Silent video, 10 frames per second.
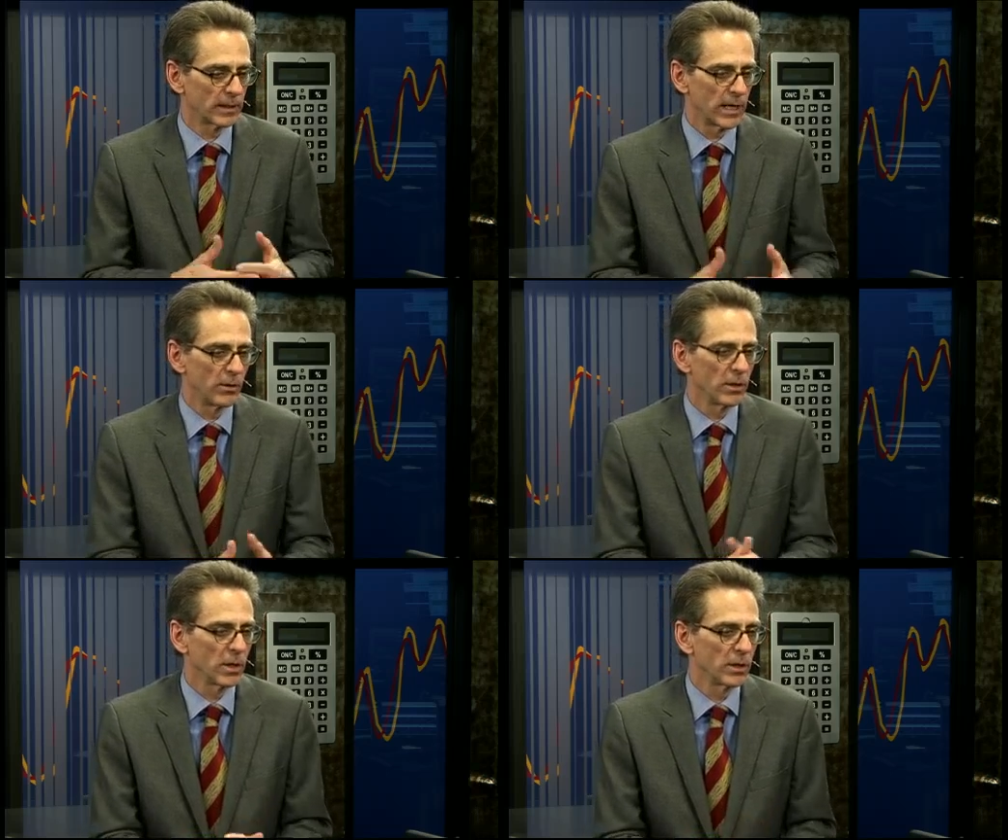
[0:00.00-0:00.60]

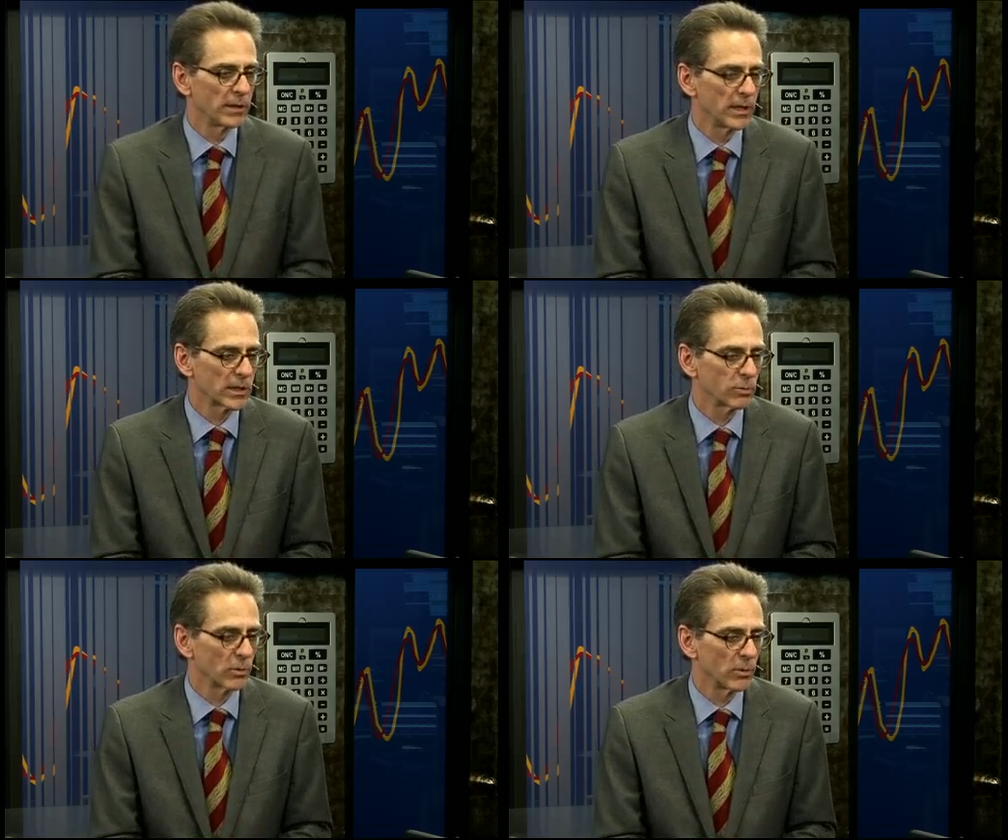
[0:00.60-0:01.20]
carry on
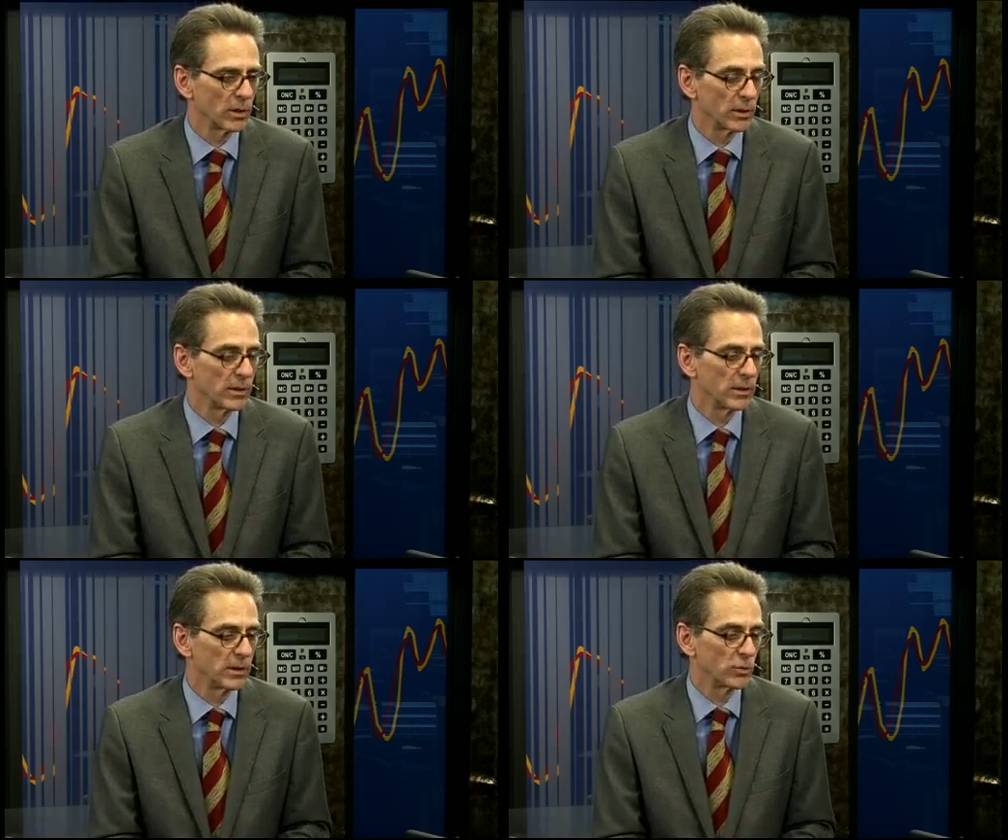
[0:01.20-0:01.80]

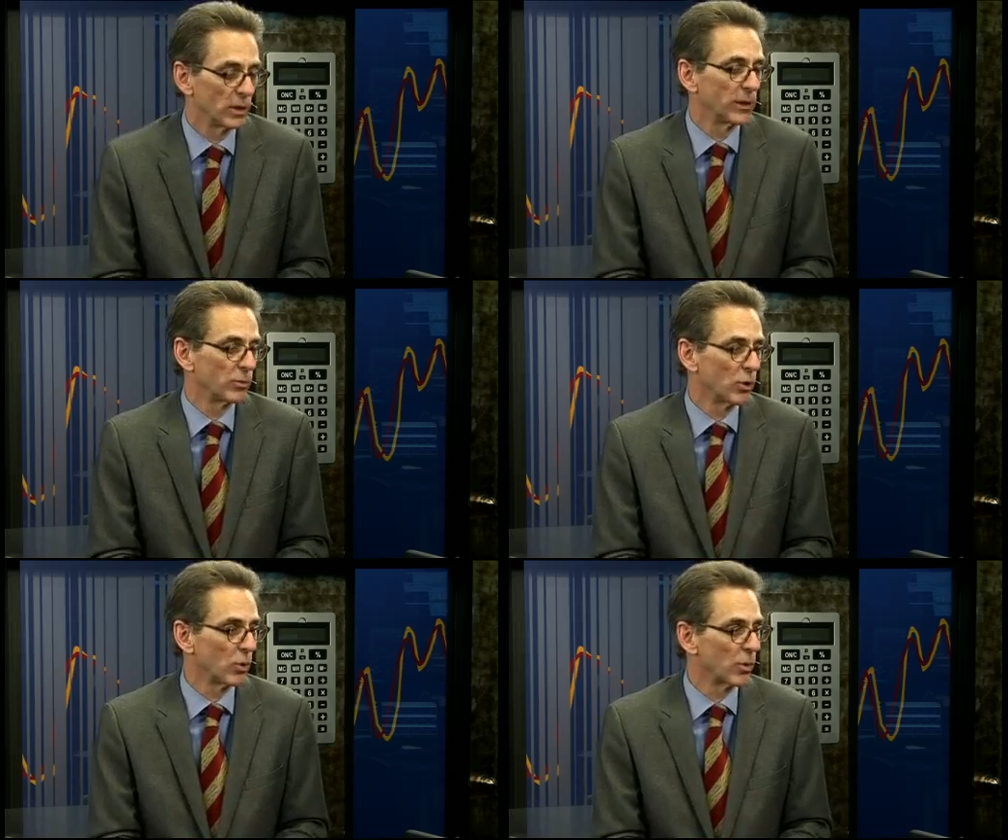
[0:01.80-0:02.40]
the drilling
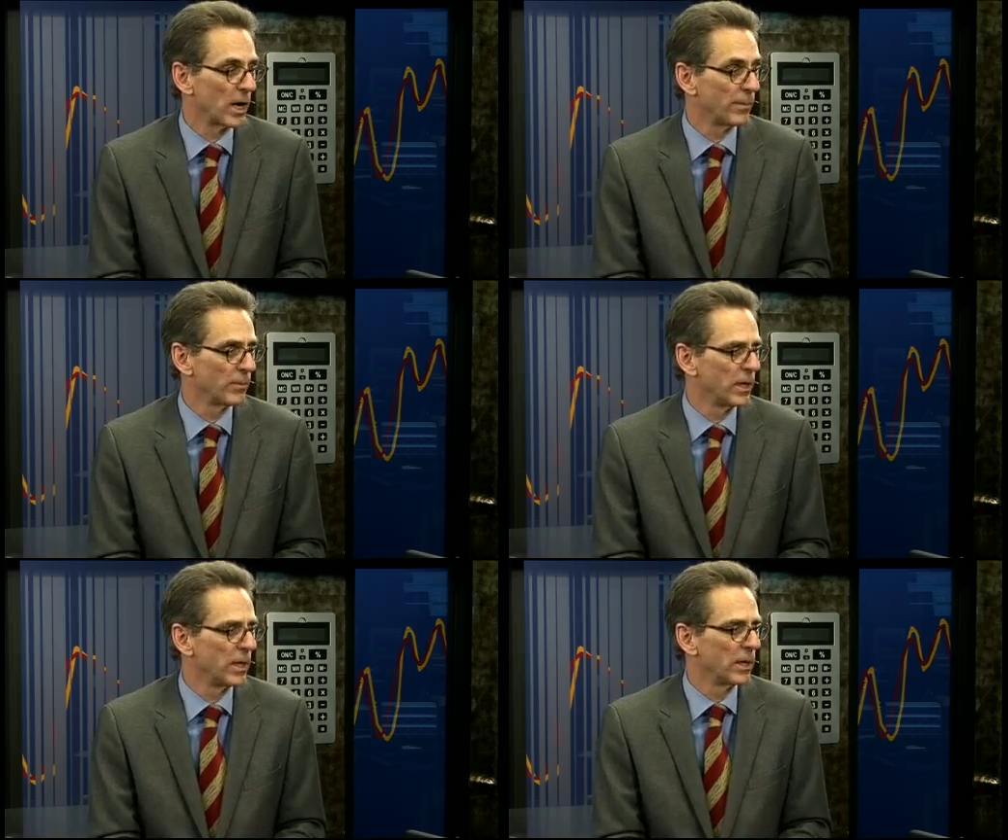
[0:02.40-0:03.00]
program,